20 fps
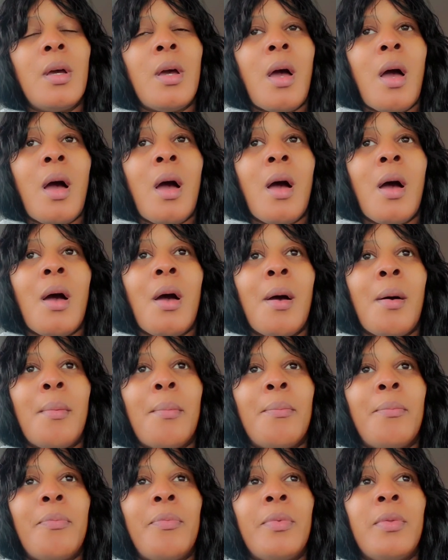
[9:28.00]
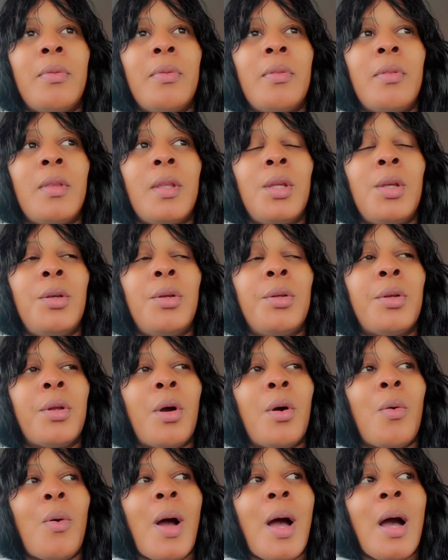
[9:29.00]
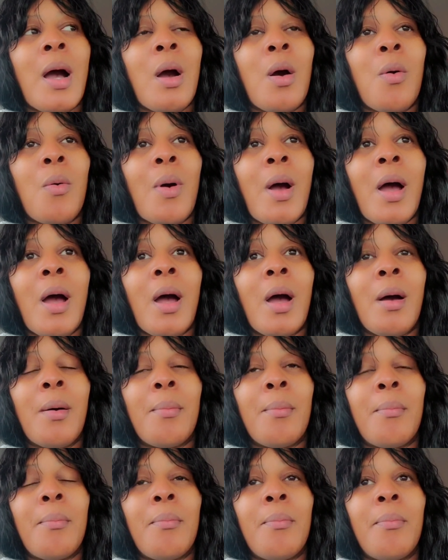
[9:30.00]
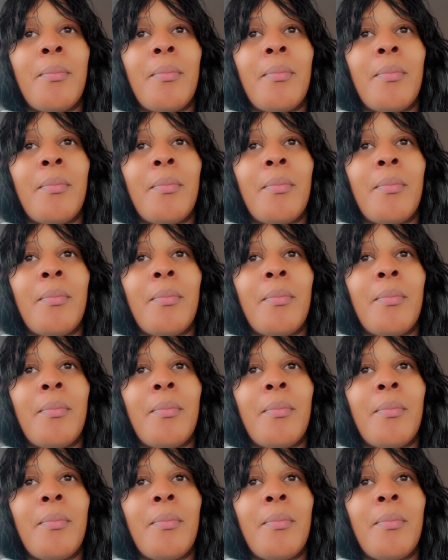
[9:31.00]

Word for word: um, you know, how I'm